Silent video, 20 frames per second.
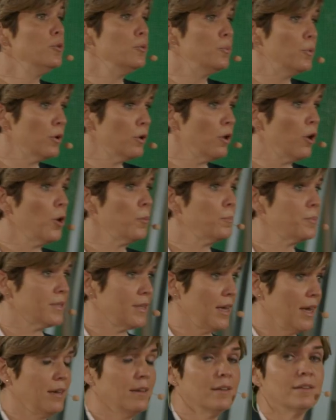you will
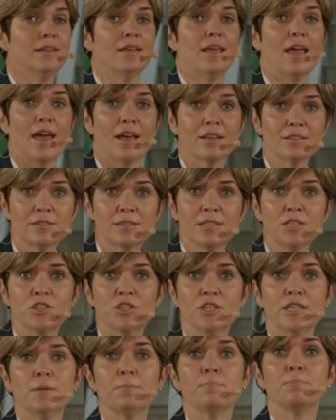obtain the
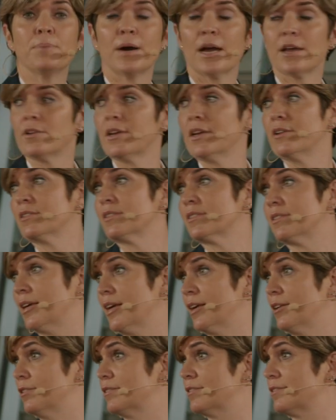SDG pioneer
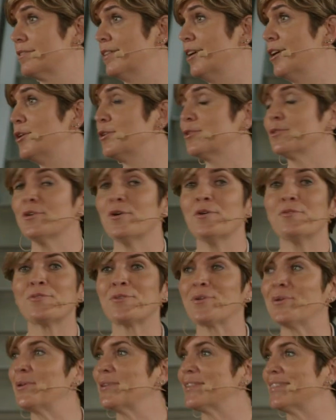status. So
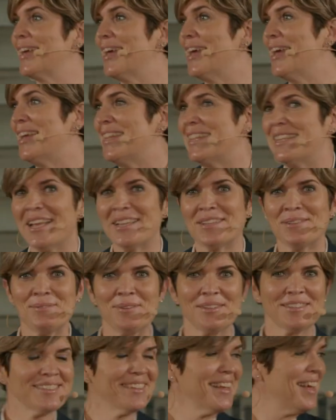of course, that
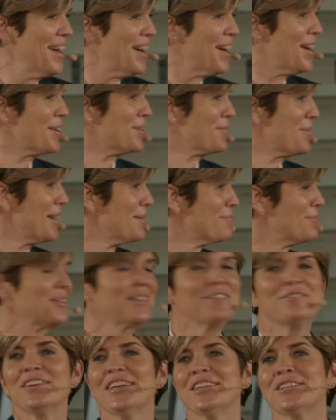was a great
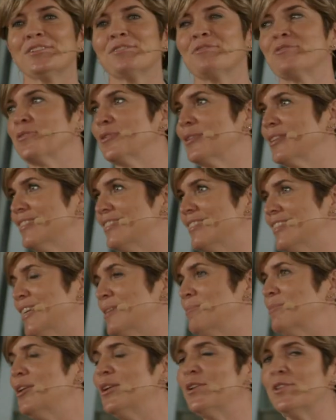motivation for the
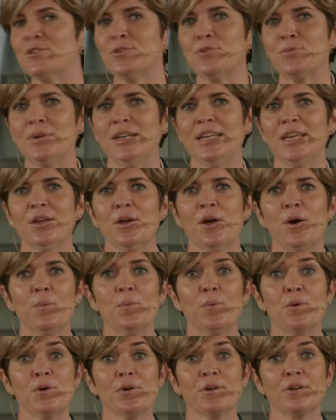team to really
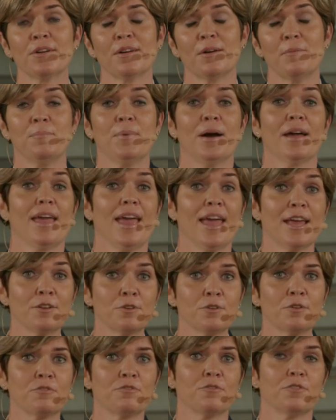work. By
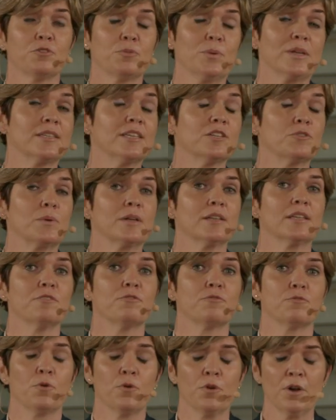end of
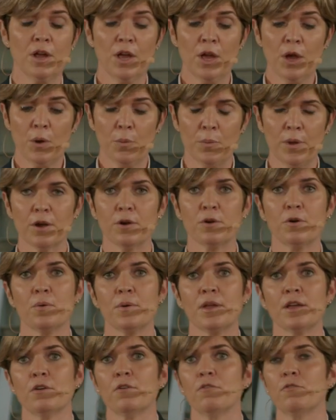2024, we are
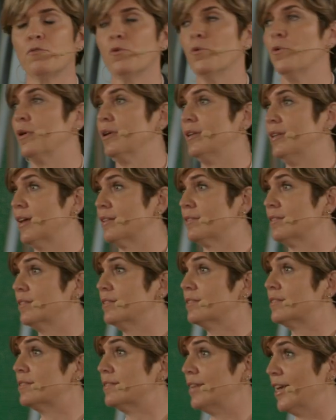going for that
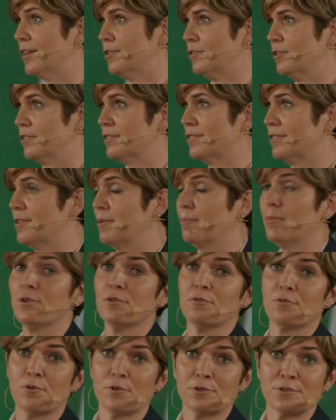status.
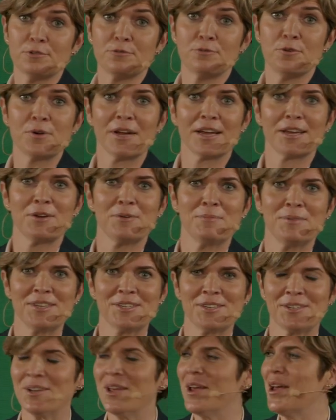But of course, the VOCA
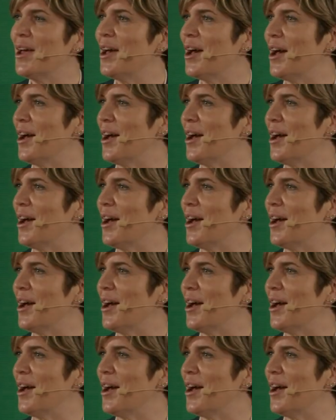Commission